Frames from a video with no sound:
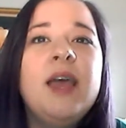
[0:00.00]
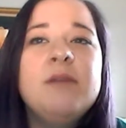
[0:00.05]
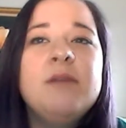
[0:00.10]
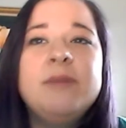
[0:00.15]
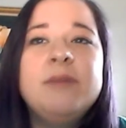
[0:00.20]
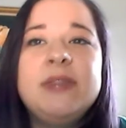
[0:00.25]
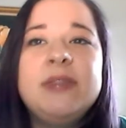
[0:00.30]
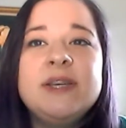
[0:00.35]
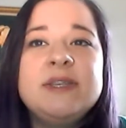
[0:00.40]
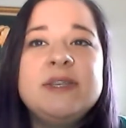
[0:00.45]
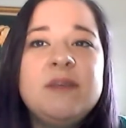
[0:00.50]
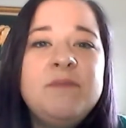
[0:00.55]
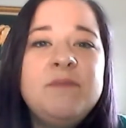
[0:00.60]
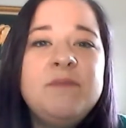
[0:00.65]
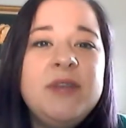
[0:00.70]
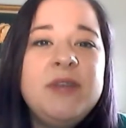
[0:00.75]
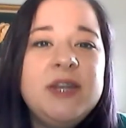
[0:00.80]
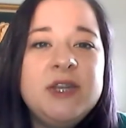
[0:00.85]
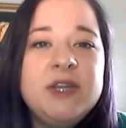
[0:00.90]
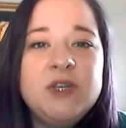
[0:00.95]
But there's
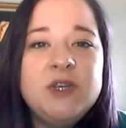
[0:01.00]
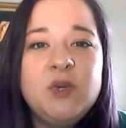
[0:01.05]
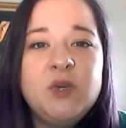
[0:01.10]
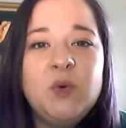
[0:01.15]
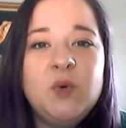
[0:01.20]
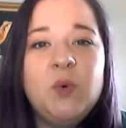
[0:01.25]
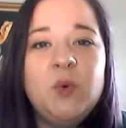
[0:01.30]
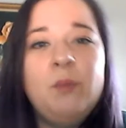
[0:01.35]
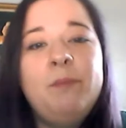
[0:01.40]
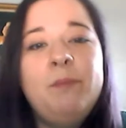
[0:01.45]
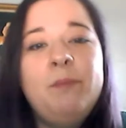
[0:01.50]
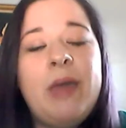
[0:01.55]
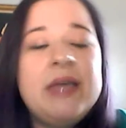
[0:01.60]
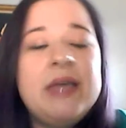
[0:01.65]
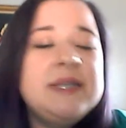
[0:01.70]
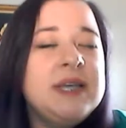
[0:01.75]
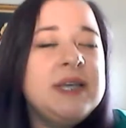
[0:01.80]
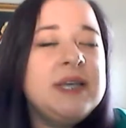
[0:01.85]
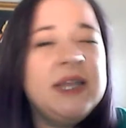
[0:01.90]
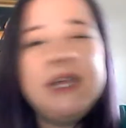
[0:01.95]
something to do
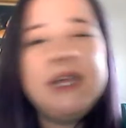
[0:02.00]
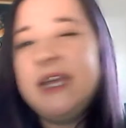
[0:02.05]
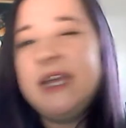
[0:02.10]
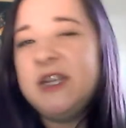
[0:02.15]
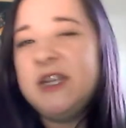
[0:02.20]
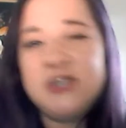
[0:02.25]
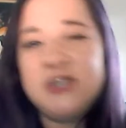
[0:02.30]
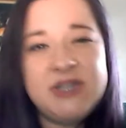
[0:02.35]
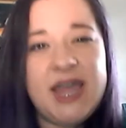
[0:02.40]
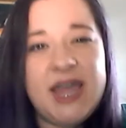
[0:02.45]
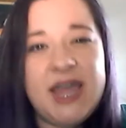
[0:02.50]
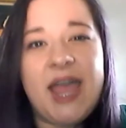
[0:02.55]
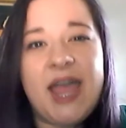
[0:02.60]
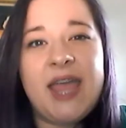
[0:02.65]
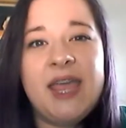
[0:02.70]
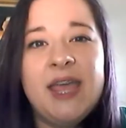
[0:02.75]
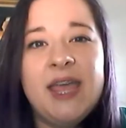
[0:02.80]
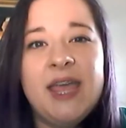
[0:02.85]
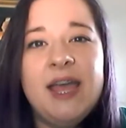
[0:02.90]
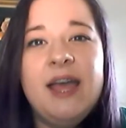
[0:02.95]
basically each
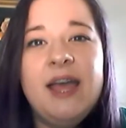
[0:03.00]
day.